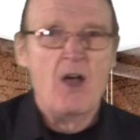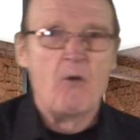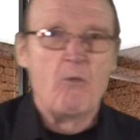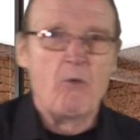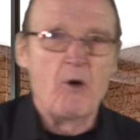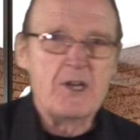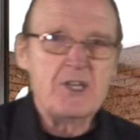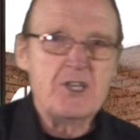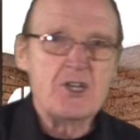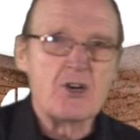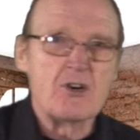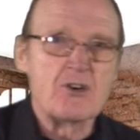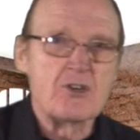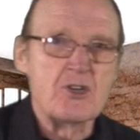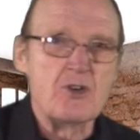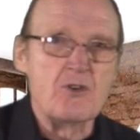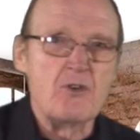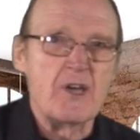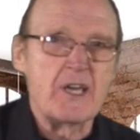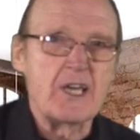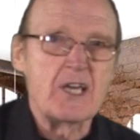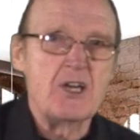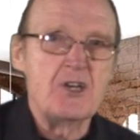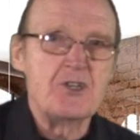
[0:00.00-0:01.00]
What you're
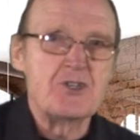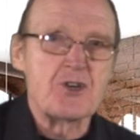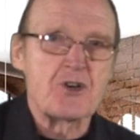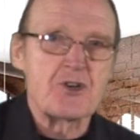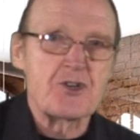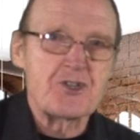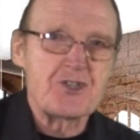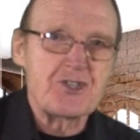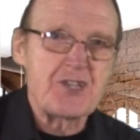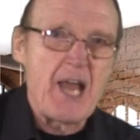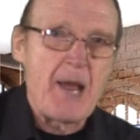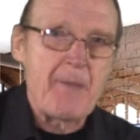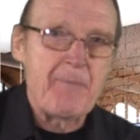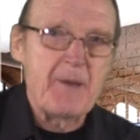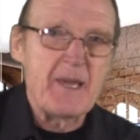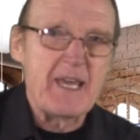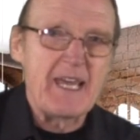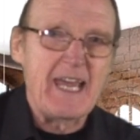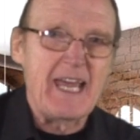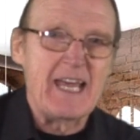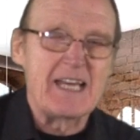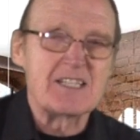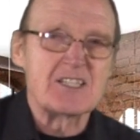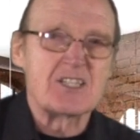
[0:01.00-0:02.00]
doing is you're
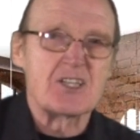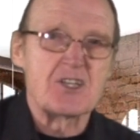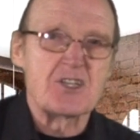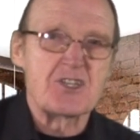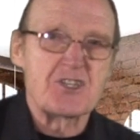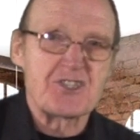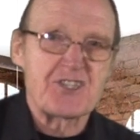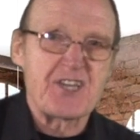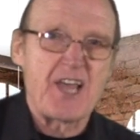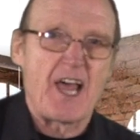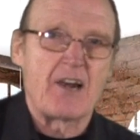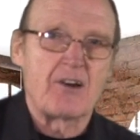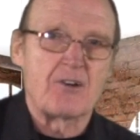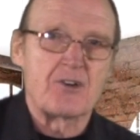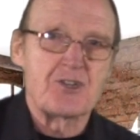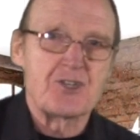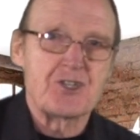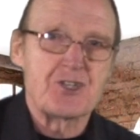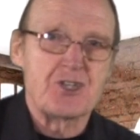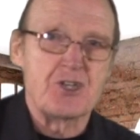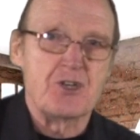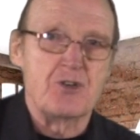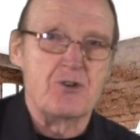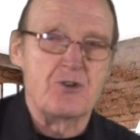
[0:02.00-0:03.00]
stepping into the seller's
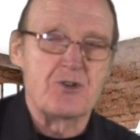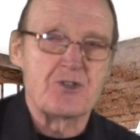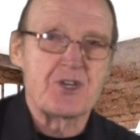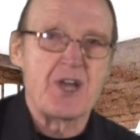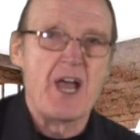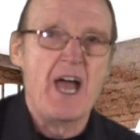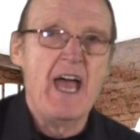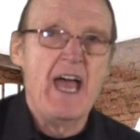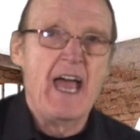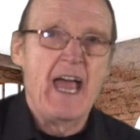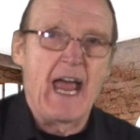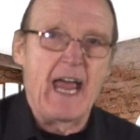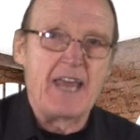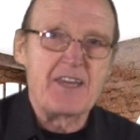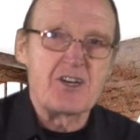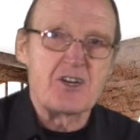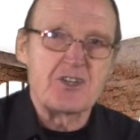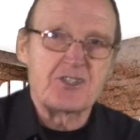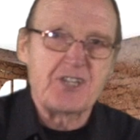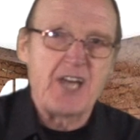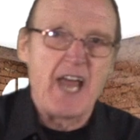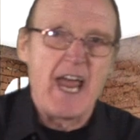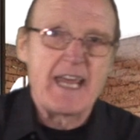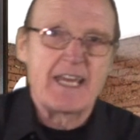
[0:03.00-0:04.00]
shoes and
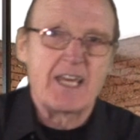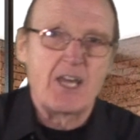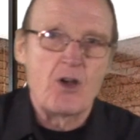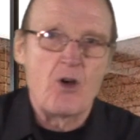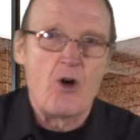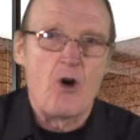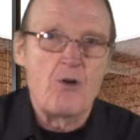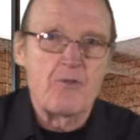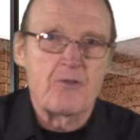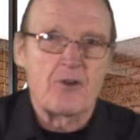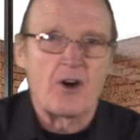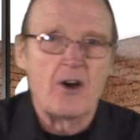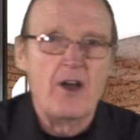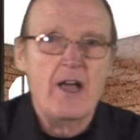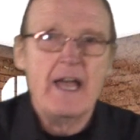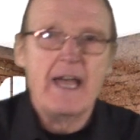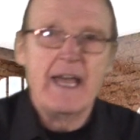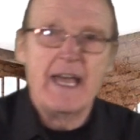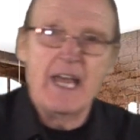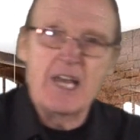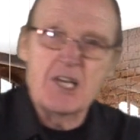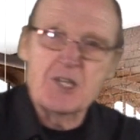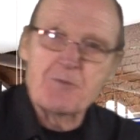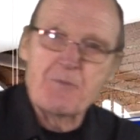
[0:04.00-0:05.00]
you're taking over
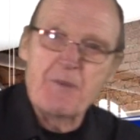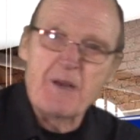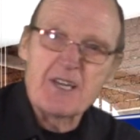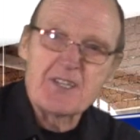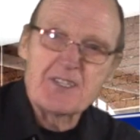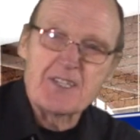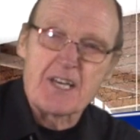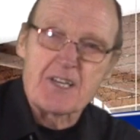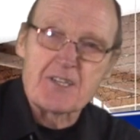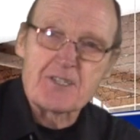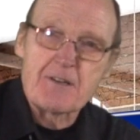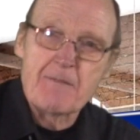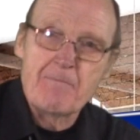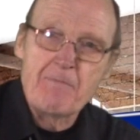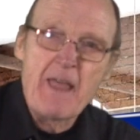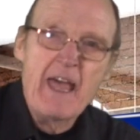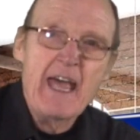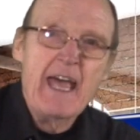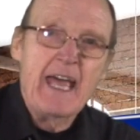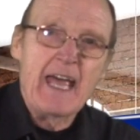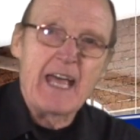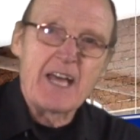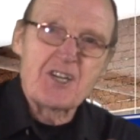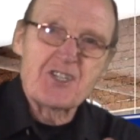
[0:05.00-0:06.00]
his business,
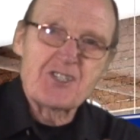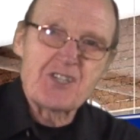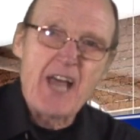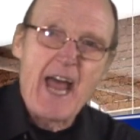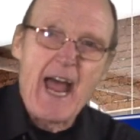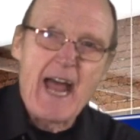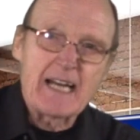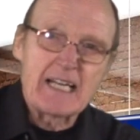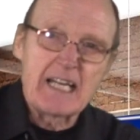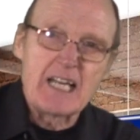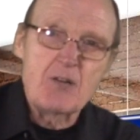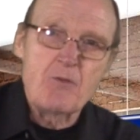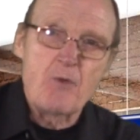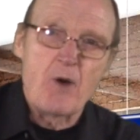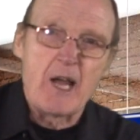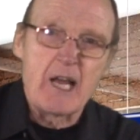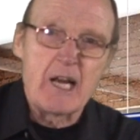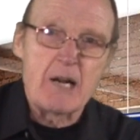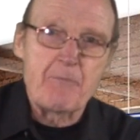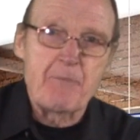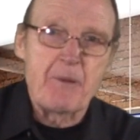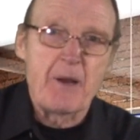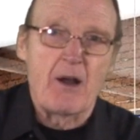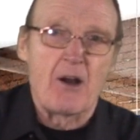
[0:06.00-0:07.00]
exactly the way
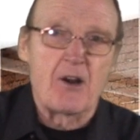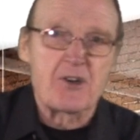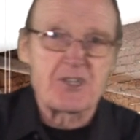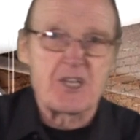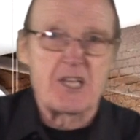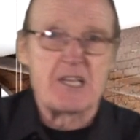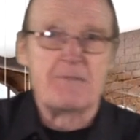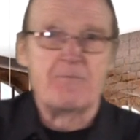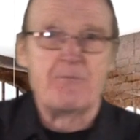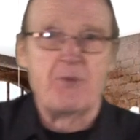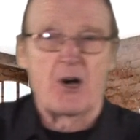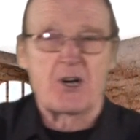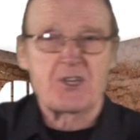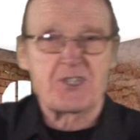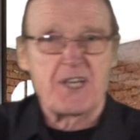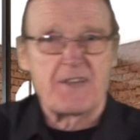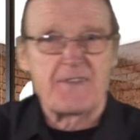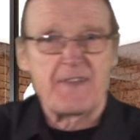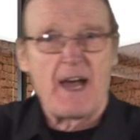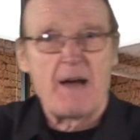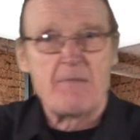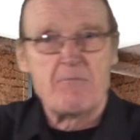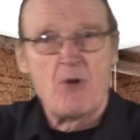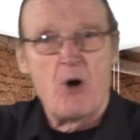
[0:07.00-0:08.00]
it appears on the books
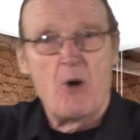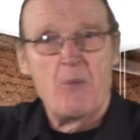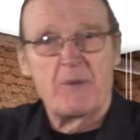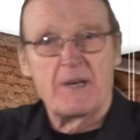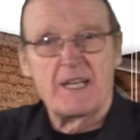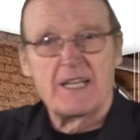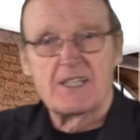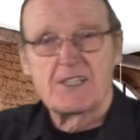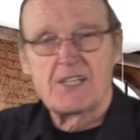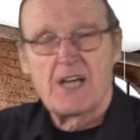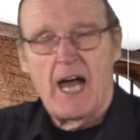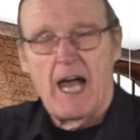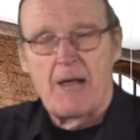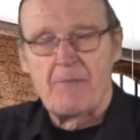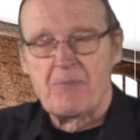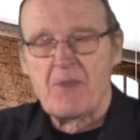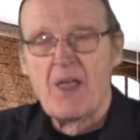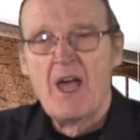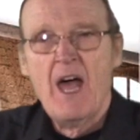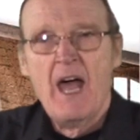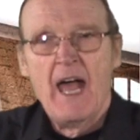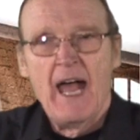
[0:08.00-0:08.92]
at that moment in time.